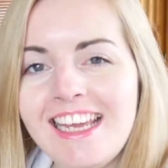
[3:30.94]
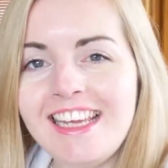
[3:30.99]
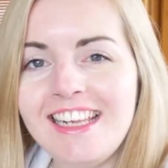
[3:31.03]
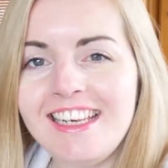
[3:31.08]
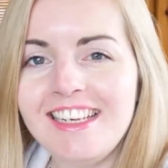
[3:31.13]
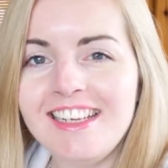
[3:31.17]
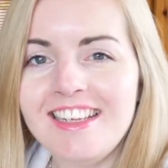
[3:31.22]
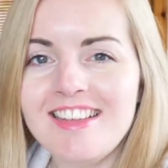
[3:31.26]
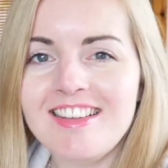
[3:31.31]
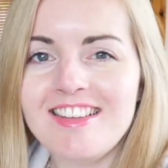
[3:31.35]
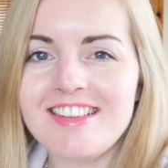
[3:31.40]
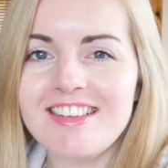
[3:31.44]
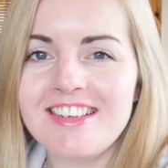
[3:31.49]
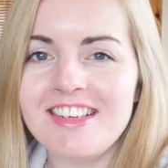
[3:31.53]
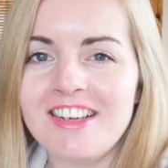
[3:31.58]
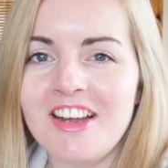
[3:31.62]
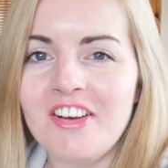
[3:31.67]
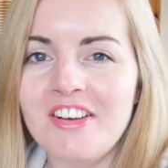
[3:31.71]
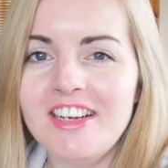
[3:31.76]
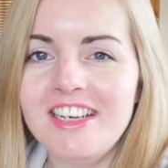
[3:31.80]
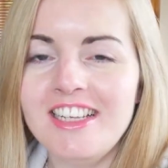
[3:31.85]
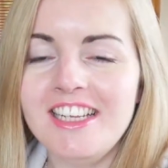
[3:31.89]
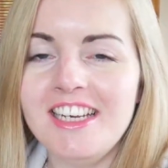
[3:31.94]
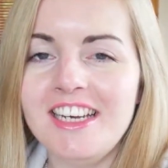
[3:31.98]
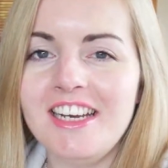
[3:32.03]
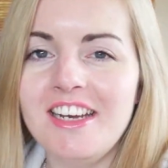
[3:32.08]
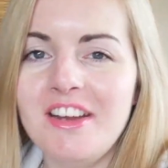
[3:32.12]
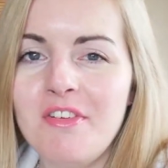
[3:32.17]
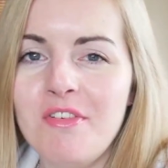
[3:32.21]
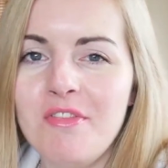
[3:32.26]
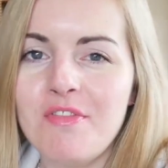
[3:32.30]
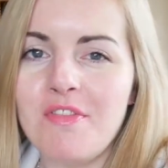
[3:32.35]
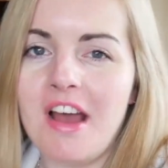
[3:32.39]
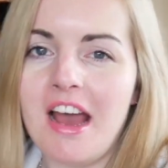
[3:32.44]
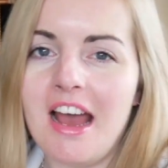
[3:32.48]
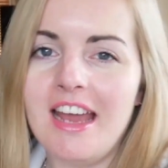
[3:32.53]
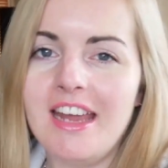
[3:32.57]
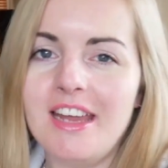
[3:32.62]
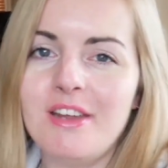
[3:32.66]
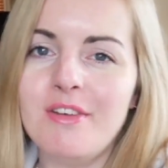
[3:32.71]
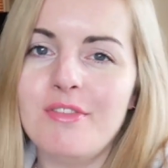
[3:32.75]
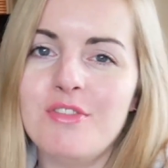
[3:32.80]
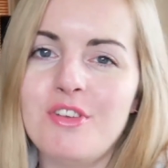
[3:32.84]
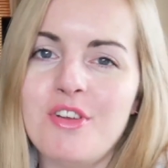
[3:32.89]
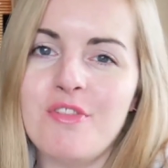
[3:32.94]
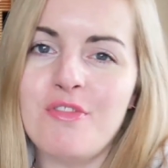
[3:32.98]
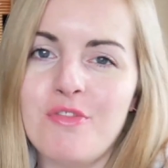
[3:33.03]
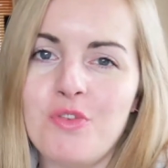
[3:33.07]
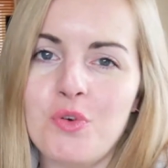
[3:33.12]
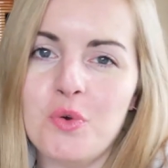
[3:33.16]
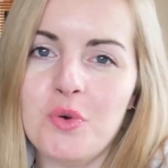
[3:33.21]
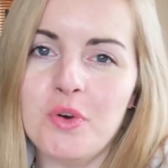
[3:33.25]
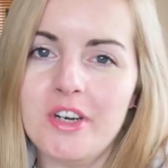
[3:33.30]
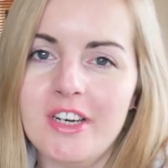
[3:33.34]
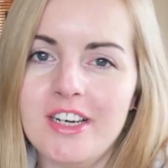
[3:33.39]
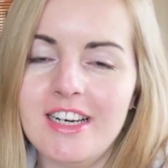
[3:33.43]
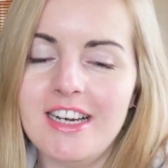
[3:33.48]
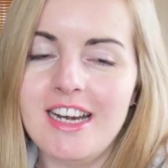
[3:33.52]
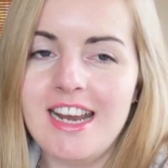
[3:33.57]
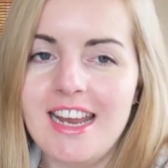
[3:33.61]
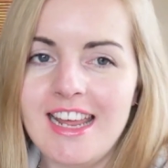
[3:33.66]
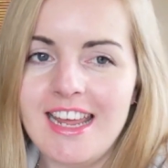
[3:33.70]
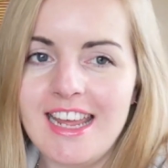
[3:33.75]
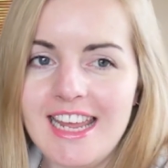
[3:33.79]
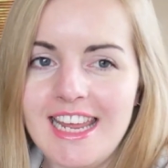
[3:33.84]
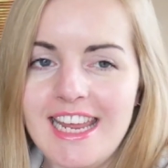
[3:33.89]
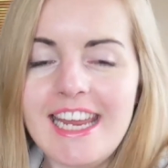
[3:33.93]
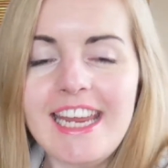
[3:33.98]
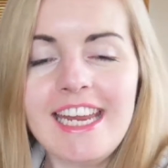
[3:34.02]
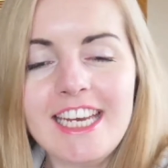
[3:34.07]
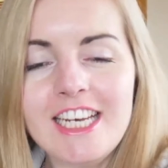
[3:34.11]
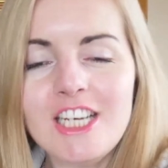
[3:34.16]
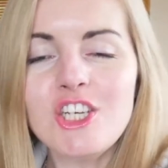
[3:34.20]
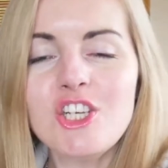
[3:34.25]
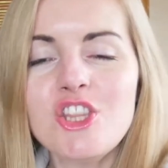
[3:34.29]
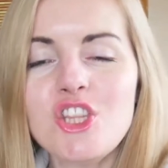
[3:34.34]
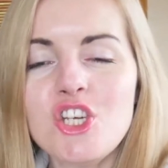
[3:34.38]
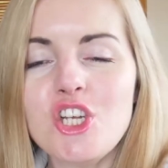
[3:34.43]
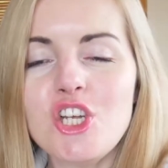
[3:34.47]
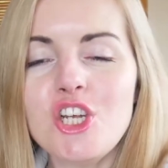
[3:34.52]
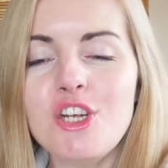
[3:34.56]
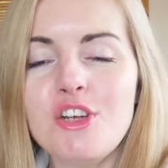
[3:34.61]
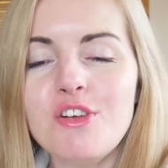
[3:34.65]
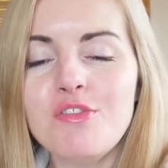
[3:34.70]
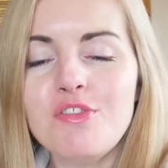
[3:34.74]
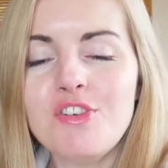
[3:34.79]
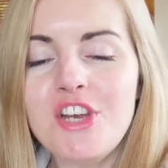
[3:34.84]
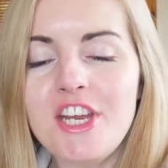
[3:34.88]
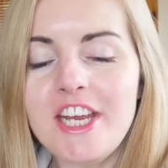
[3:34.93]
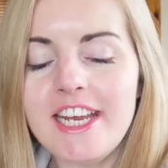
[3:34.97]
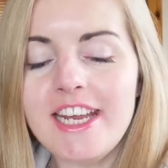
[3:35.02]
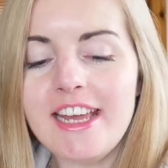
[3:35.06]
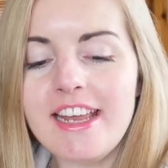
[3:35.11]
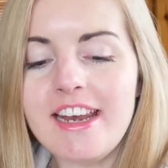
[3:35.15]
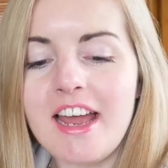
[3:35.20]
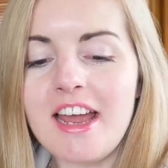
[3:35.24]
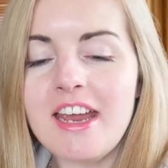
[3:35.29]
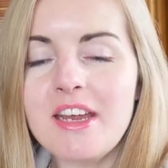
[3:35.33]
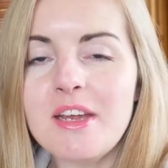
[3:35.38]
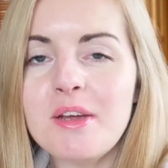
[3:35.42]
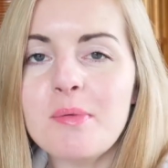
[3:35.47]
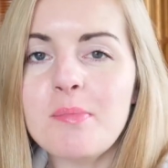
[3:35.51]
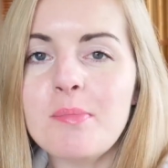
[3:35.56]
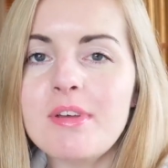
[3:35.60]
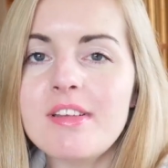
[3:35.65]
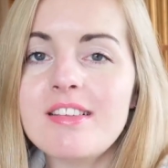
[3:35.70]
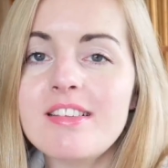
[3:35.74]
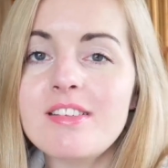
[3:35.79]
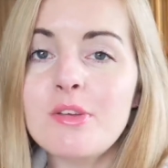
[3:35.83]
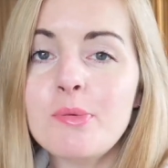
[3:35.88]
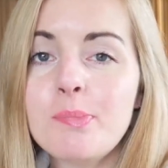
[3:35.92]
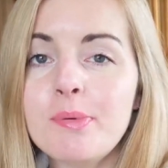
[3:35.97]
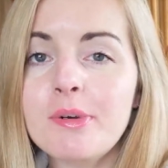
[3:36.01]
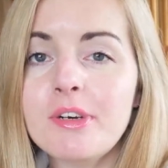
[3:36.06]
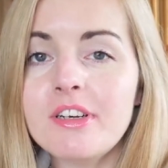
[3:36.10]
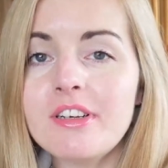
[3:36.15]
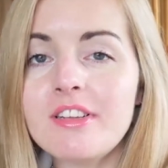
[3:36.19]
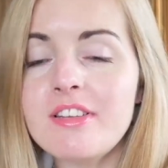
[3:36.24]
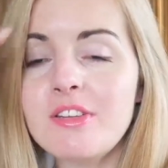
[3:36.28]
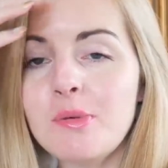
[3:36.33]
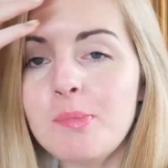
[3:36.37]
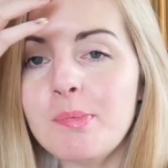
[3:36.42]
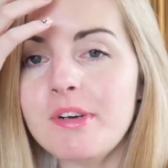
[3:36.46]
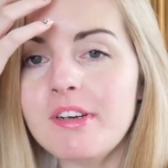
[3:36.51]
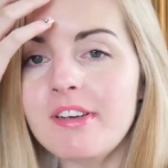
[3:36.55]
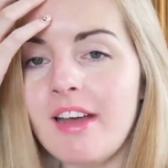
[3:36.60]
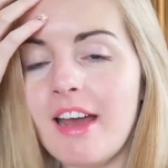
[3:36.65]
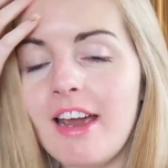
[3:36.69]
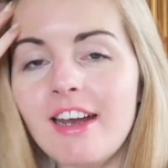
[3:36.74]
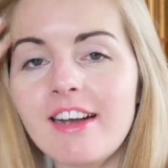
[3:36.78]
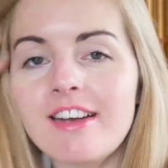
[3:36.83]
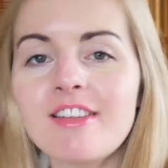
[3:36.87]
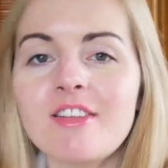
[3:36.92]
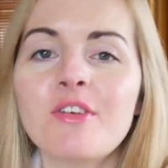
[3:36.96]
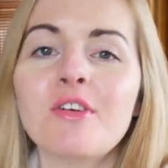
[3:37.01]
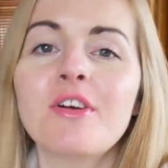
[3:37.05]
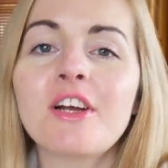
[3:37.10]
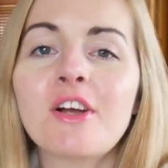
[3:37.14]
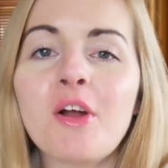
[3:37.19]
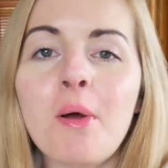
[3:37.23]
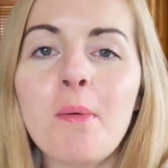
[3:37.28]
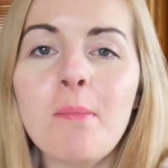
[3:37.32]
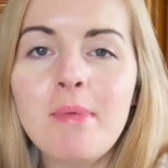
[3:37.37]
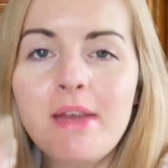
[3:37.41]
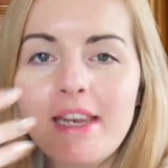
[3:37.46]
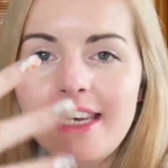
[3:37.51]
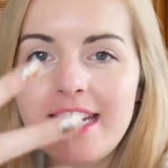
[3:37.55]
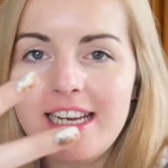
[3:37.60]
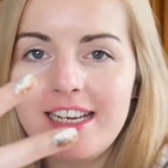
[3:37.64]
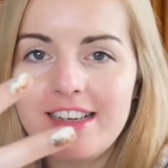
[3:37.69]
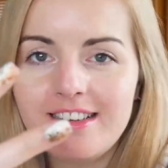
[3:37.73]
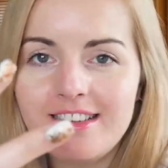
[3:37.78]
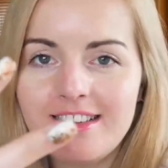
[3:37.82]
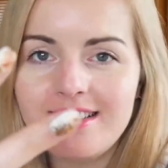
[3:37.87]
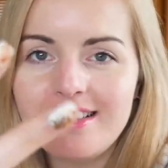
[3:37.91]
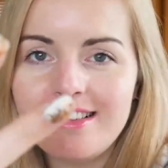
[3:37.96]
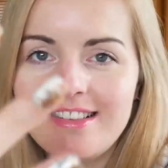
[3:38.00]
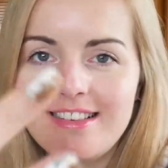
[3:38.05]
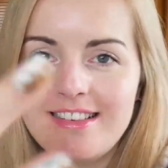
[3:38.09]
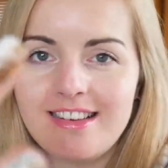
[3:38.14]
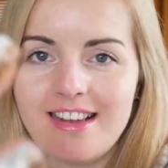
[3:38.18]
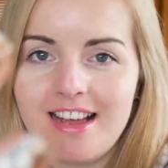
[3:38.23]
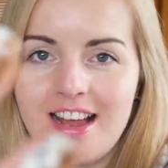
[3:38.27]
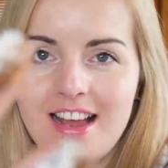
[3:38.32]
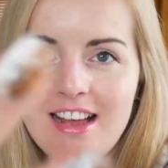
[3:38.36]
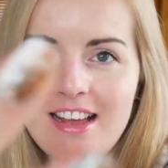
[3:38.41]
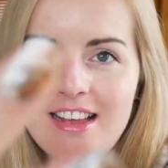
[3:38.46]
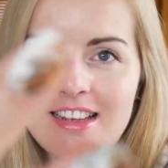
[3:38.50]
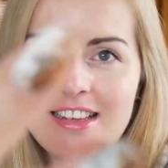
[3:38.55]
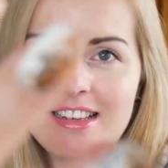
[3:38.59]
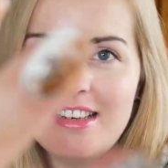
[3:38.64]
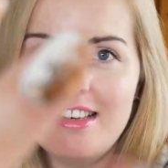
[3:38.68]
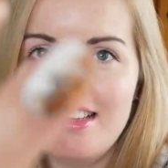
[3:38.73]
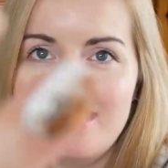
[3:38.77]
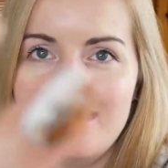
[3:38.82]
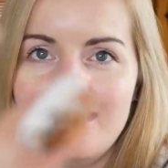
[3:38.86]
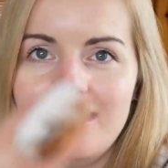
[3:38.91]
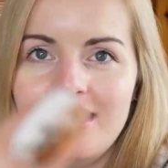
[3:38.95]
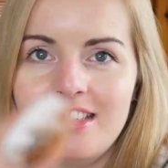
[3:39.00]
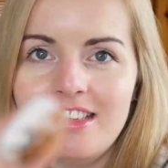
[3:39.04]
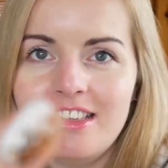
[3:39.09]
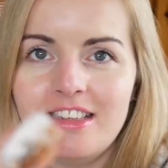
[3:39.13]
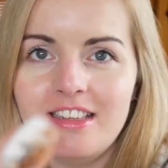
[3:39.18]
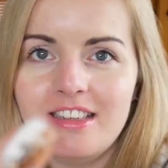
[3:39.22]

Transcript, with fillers: It is currently 3:55 in the evening and I am super, super tired. So I got my nails done.